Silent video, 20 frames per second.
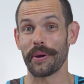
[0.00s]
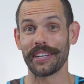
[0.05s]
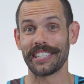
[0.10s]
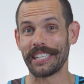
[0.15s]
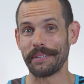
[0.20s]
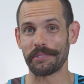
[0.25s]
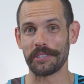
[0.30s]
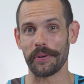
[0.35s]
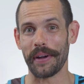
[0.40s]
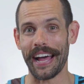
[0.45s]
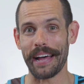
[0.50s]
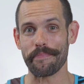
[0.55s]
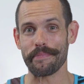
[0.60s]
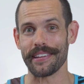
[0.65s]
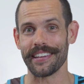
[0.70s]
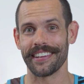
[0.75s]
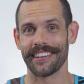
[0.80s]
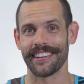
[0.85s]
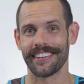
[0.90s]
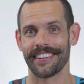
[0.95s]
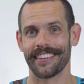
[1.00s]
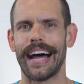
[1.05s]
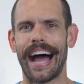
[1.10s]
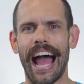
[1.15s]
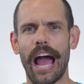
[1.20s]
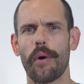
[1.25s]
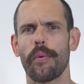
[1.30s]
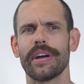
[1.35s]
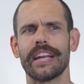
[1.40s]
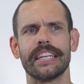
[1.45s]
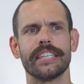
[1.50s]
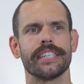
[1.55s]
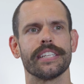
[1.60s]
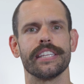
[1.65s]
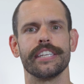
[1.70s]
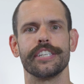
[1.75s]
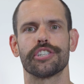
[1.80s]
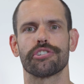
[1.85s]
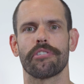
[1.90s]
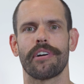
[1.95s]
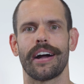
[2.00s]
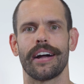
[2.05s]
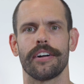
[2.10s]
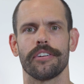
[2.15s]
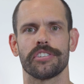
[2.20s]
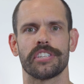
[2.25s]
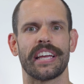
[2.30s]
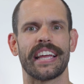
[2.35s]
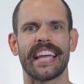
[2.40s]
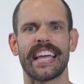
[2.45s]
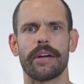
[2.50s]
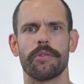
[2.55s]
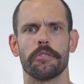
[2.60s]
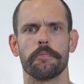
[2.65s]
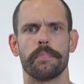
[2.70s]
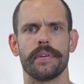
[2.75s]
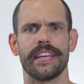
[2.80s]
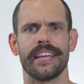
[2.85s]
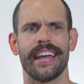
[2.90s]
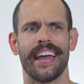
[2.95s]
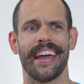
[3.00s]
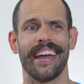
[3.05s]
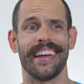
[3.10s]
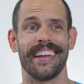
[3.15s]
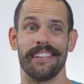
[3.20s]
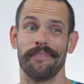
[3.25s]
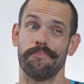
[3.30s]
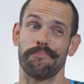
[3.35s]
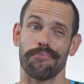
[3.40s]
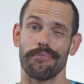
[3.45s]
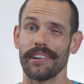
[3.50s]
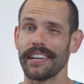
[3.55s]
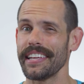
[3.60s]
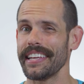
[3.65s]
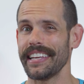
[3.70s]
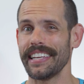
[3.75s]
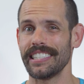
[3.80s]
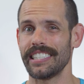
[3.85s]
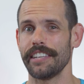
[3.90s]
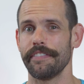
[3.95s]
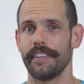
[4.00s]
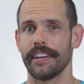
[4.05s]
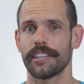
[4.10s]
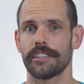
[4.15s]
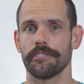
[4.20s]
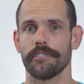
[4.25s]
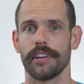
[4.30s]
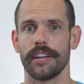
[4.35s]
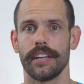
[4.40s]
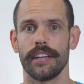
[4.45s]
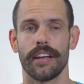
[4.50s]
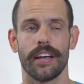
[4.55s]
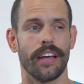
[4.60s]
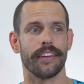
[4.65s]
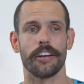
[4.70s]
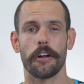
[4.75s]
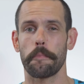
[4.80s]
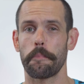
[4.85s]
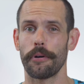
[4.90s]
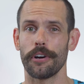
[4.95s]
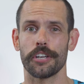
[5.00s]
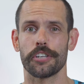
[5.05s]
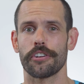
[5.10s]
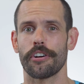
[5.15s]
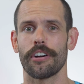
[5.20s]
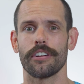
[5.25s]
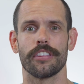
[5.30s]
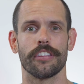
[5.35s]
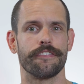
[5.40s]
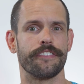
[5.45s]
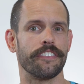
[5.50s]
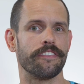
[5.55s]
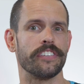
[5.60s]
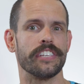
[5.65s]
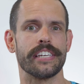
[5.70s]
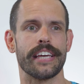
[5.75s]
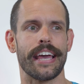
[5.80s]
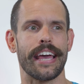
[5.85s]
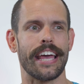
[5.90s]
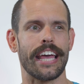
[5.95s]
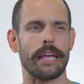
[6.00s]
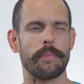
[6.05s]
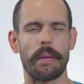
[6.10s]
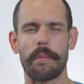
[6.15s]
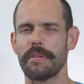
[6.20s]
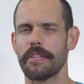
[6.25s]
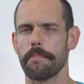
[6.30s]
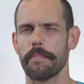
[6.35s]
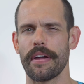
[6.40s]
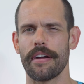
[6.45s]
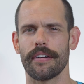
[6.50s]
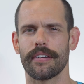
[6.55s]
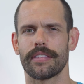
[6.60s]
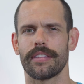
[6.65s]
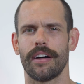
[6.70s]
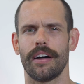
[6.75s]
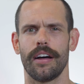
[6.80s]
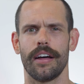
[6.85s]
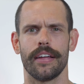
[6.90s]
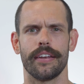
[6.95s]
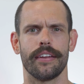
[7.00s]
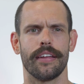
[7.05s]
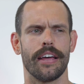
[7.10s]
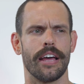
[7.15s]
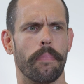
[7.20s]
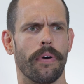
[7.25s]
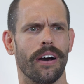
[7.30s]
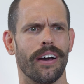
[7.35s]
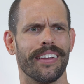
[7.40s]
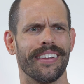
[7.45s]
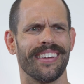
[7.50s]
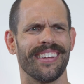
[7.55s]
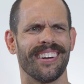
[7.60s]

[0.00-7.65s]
do I seem so happy? I went into these trials thinking it would be a pretty easy victory. Push hard in the 50K, maybe the marathon, but